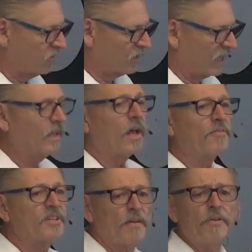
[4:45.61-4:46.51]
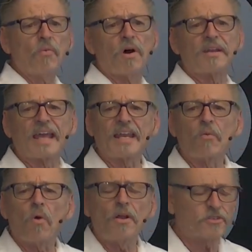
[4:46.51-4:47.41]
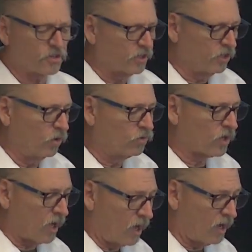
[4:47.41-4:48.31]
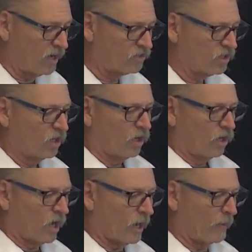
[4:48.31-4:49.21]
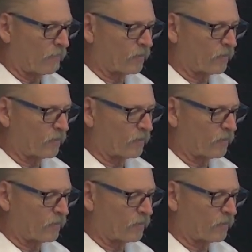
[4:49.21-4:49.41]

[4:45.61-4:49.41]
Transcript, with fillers: He loves everyone and He wants to use us uh,